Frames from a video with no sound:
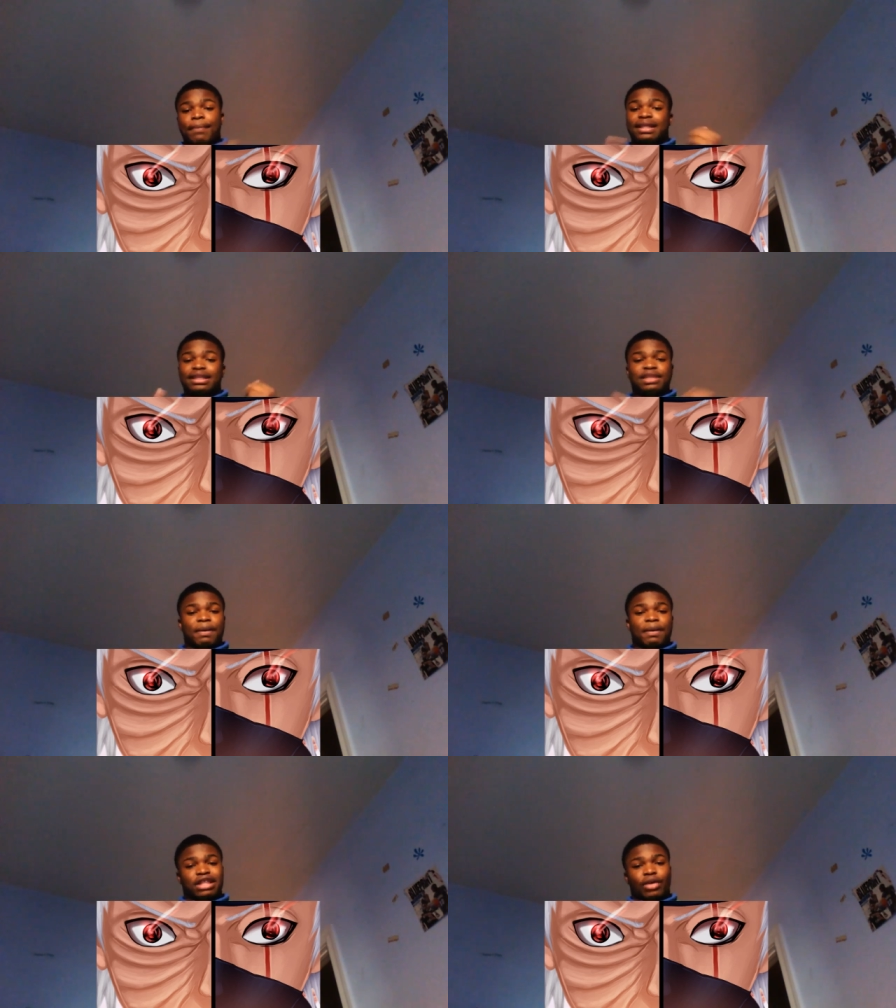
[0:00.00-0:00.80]
But this has
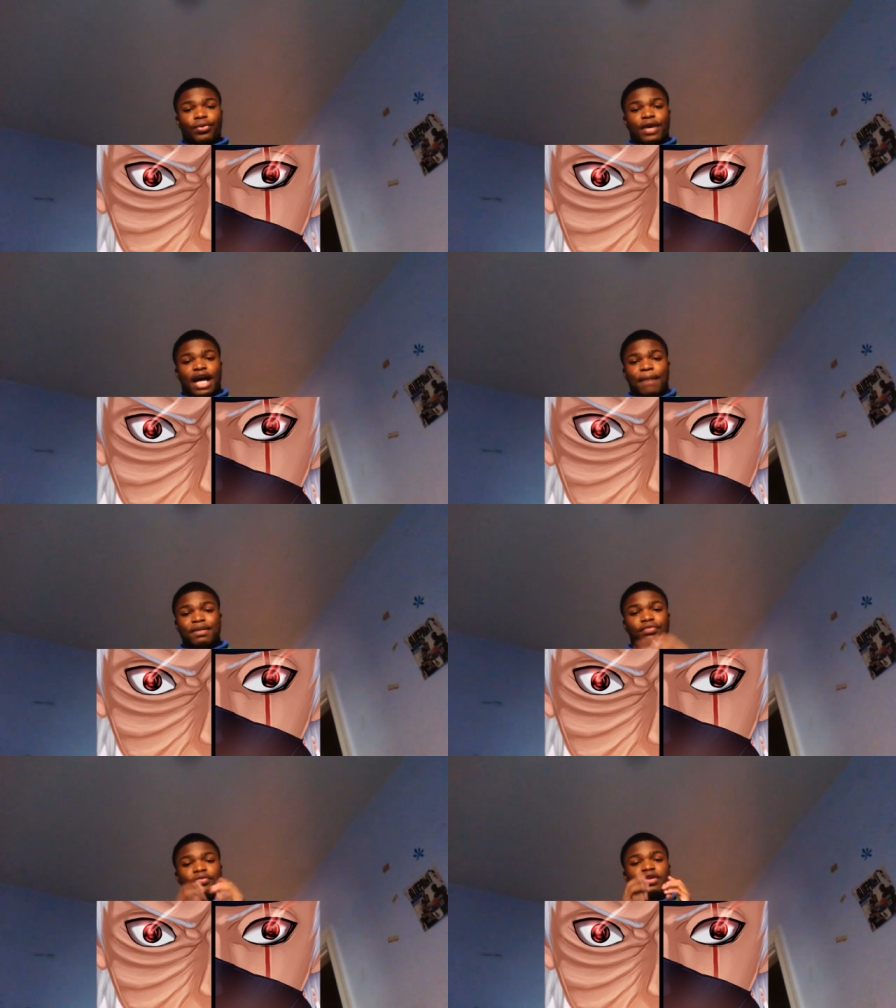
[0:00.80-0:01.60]
been Mazaku
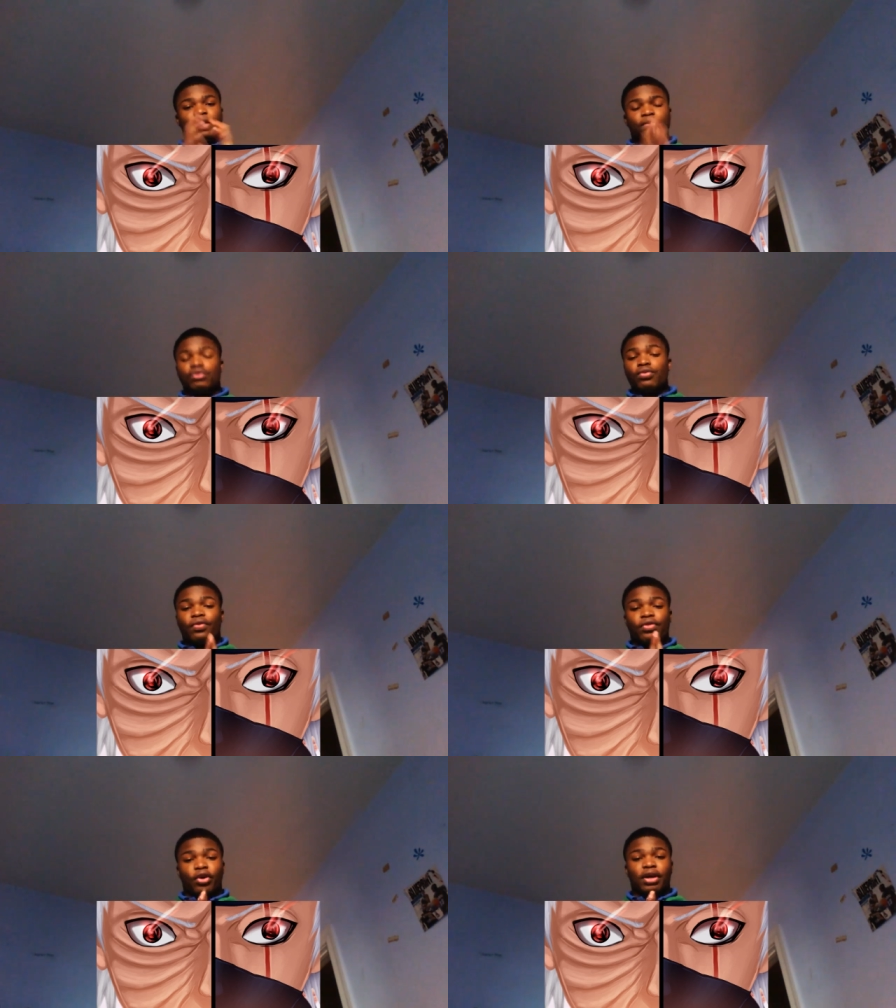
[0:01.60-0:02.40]
Kami. What have you
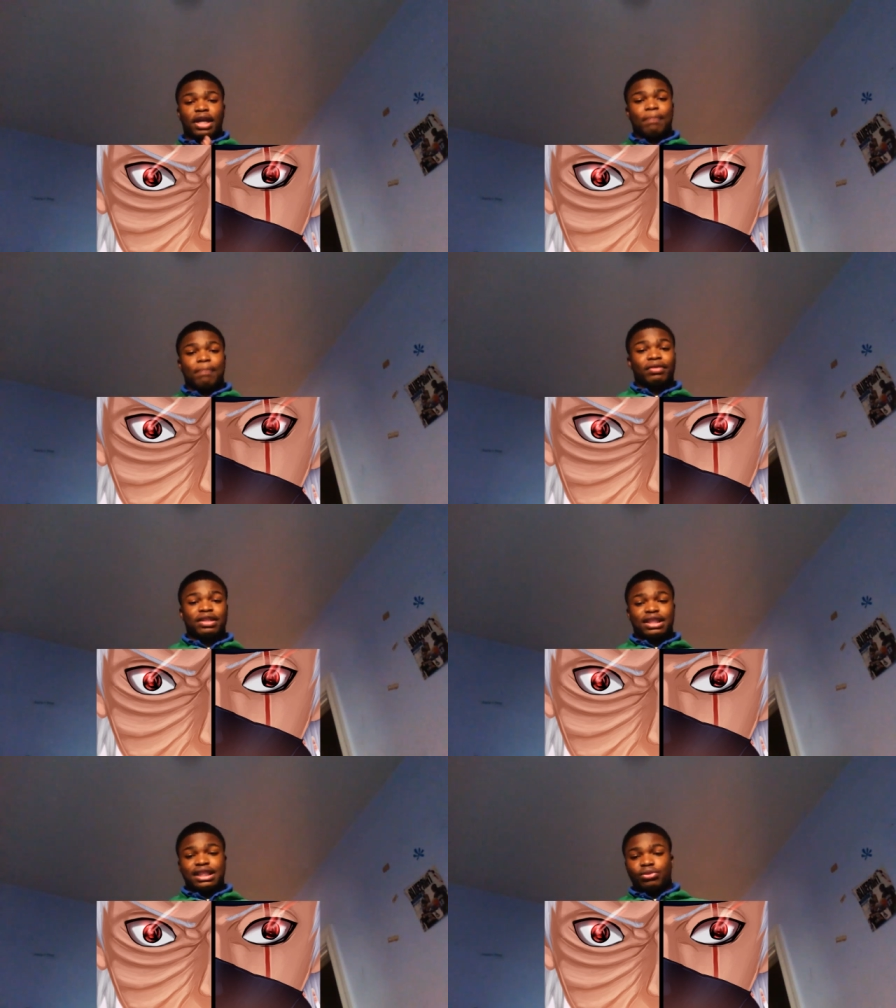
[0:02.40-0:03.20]
thought about
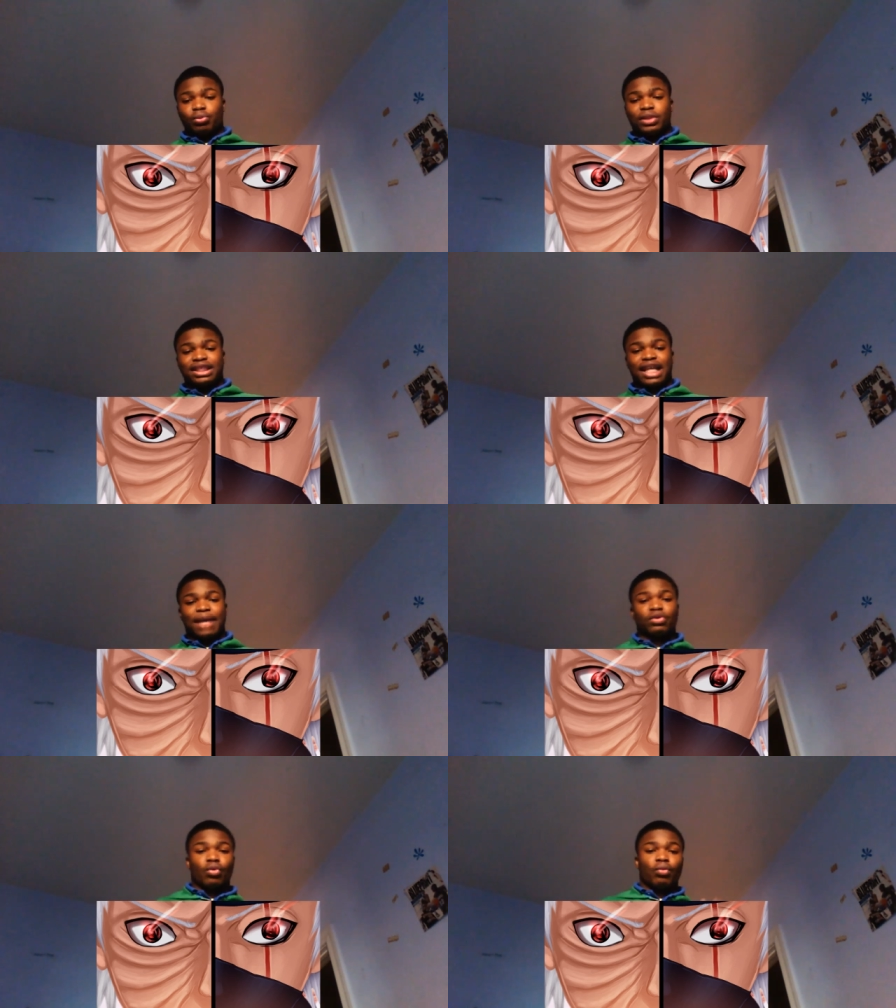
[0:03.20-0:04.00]
this week's
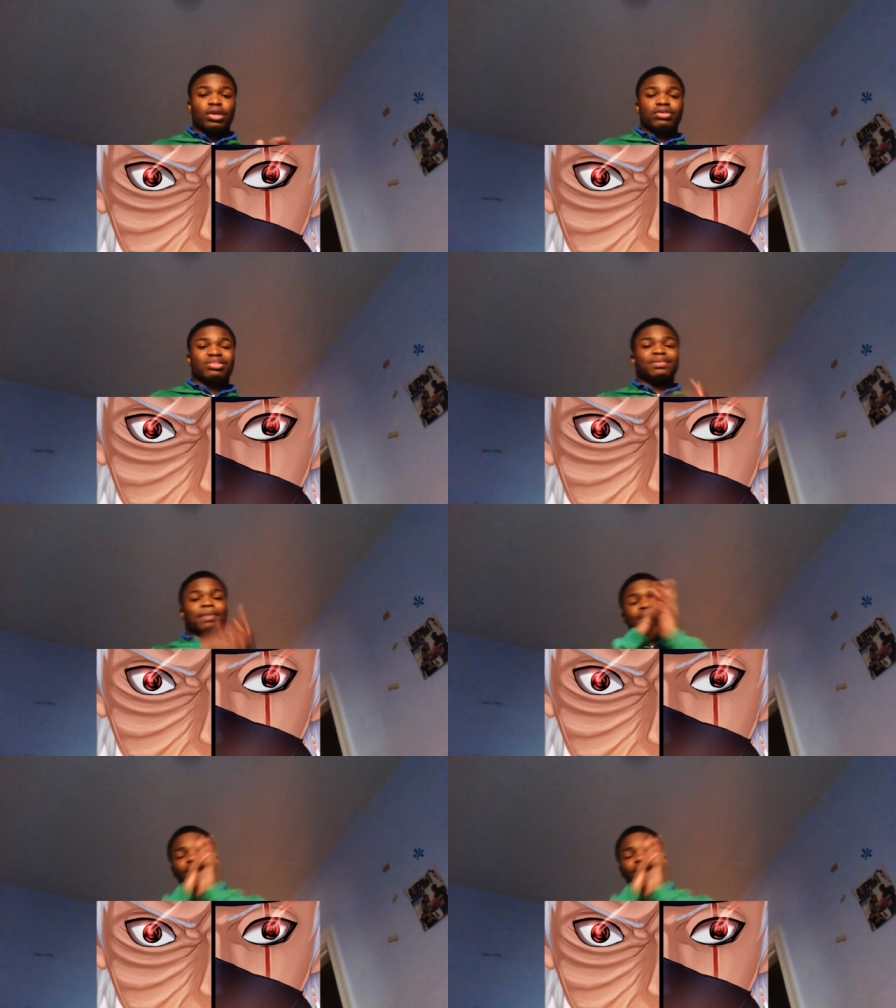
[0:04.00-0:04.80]
chapter, and what do you
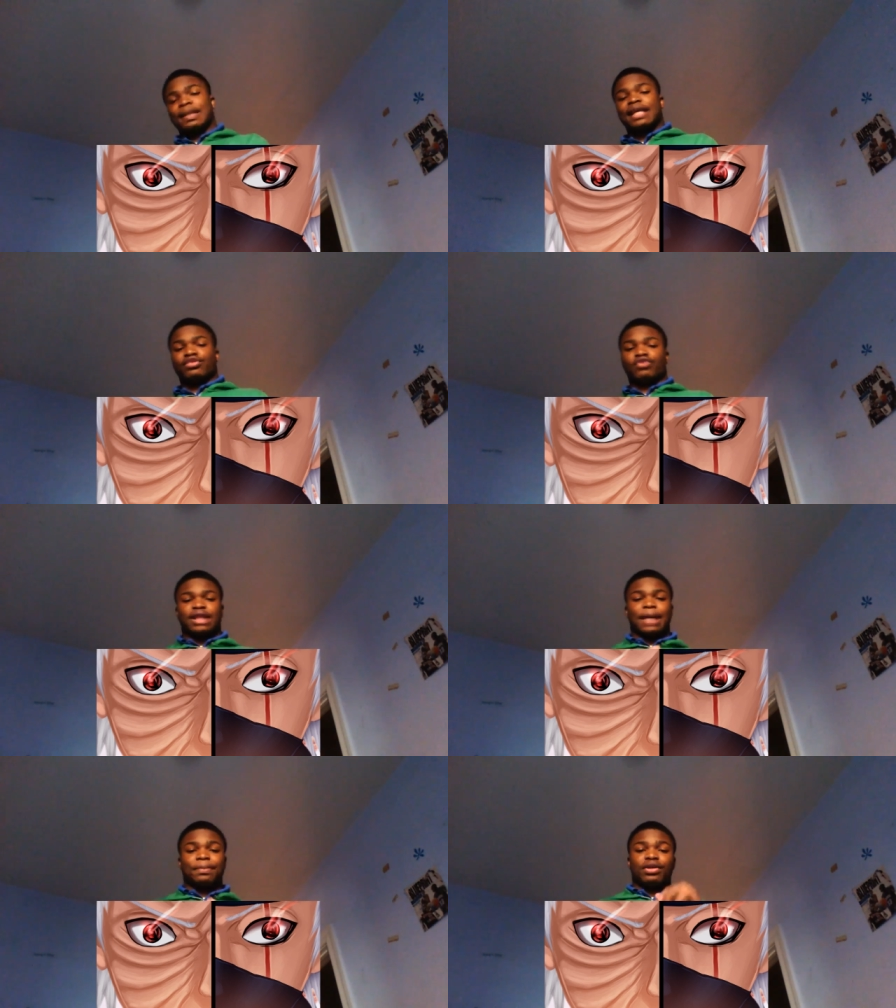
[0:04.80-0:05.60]
expect from next
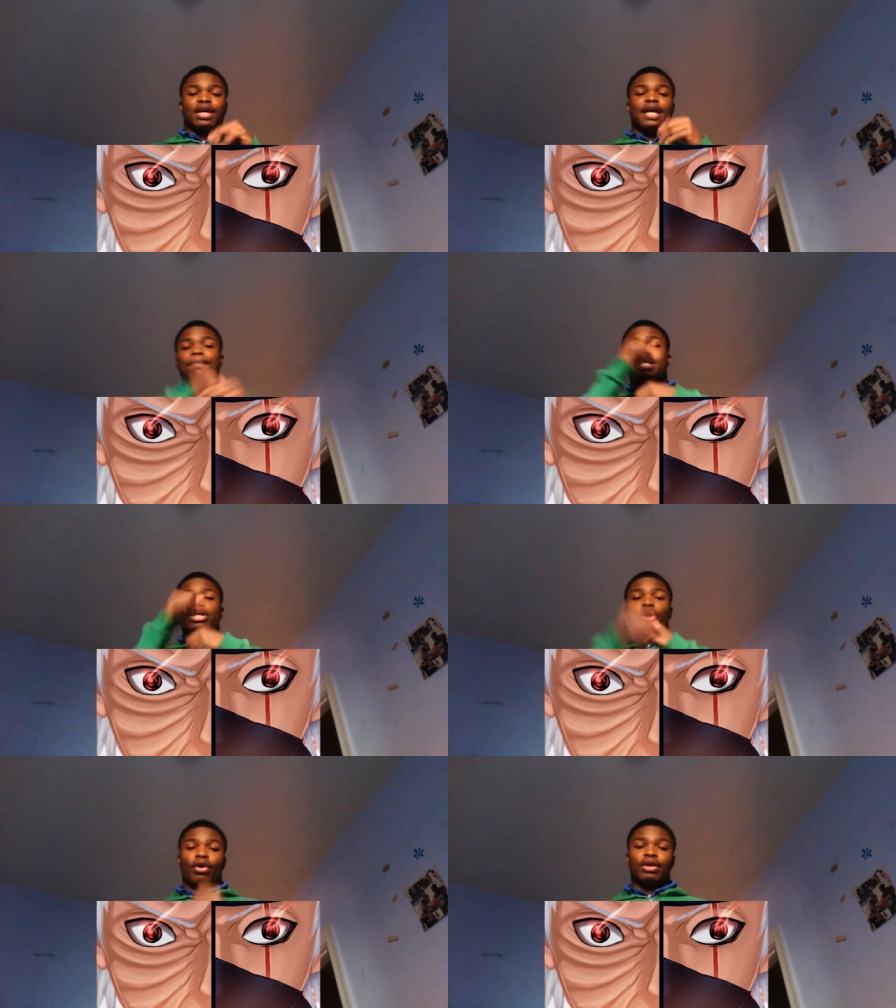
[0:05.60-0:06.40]
week's chapter and
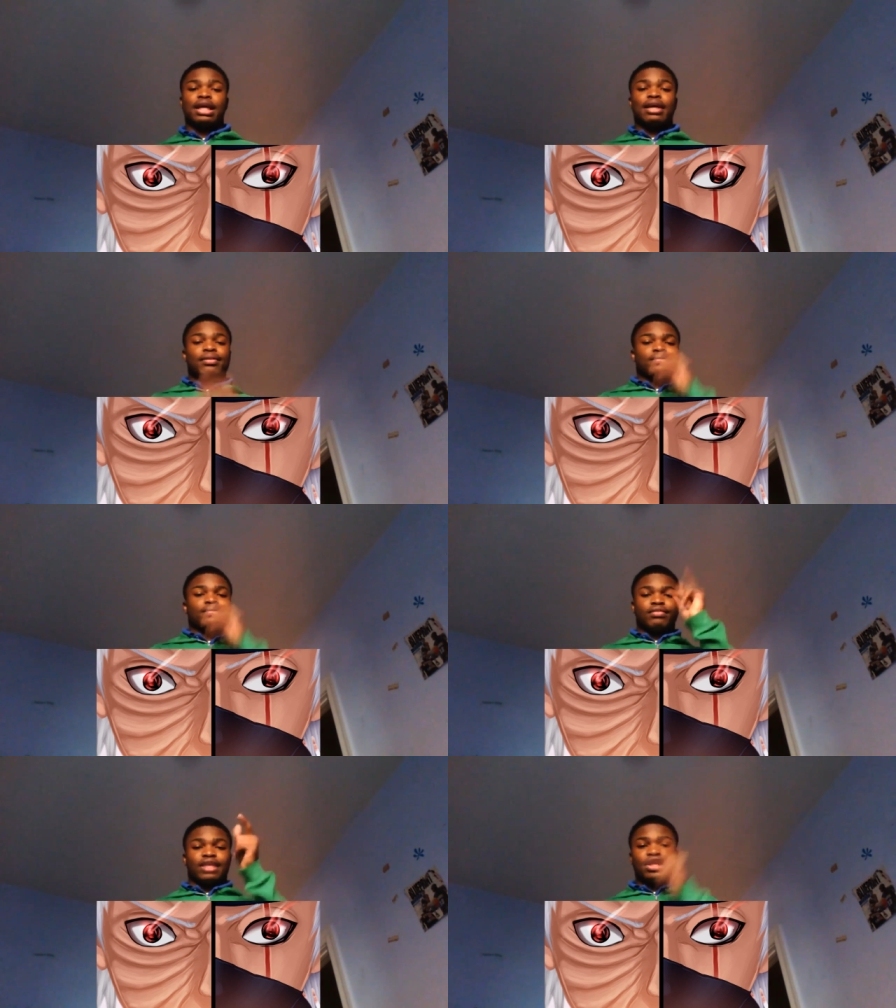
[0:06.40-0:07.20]
beyond?